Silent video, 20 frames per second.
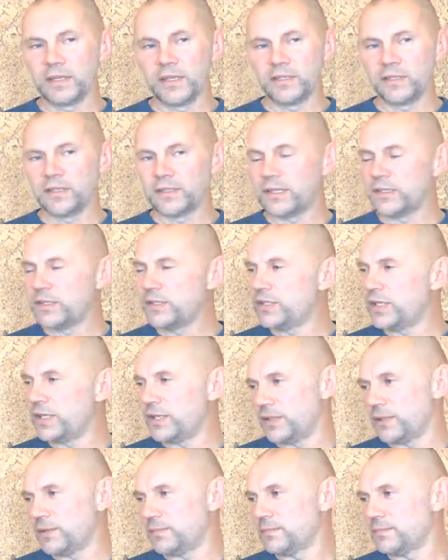Mature
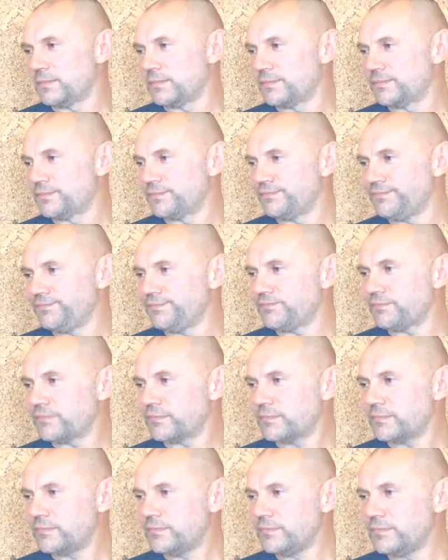person sometimes may
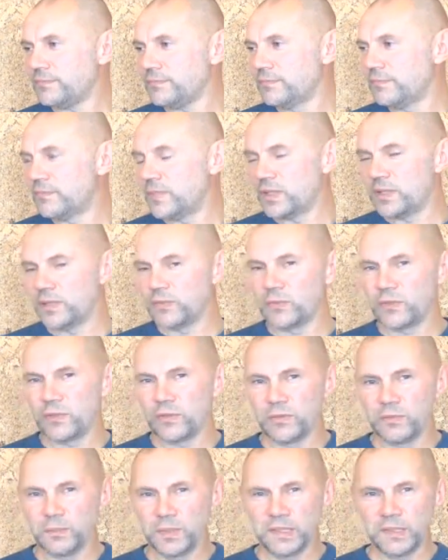seem absent-minded,
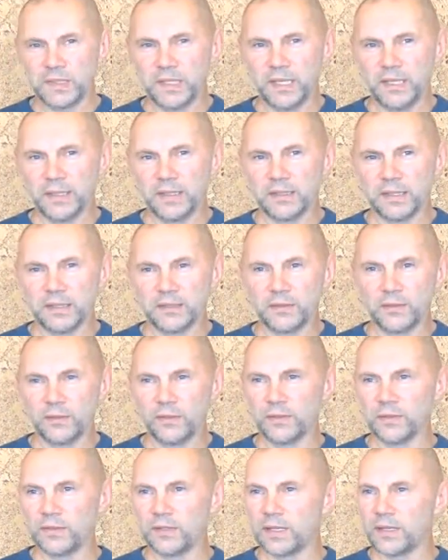because he
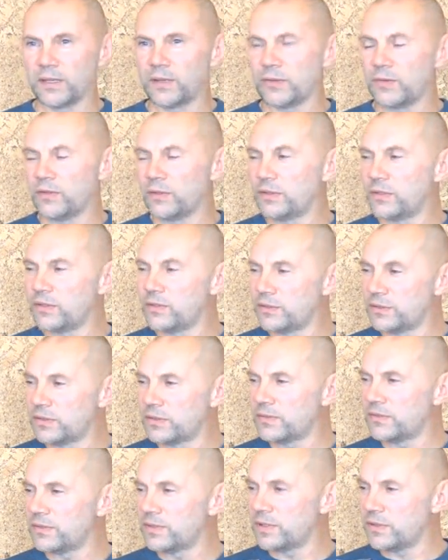constantly
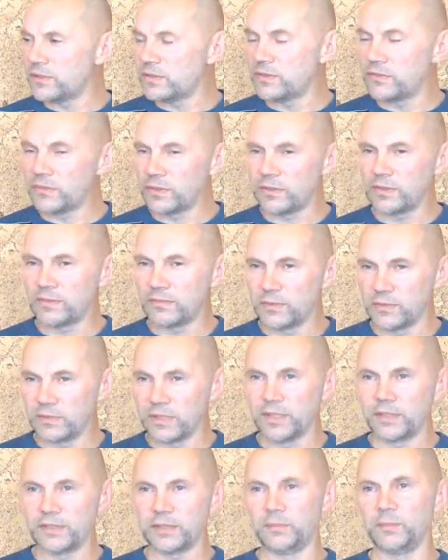is tuned on
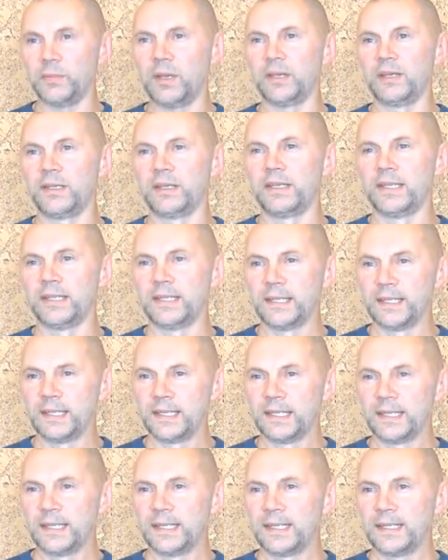perceiving something
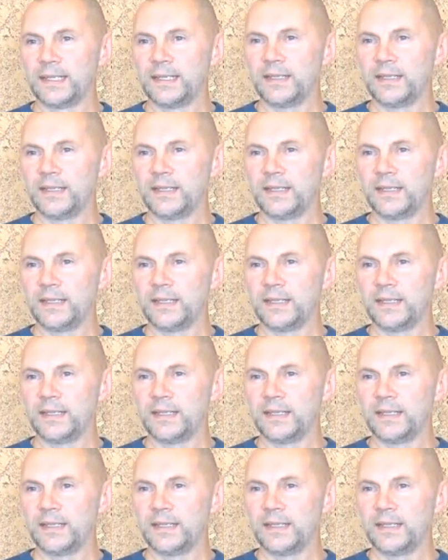inside.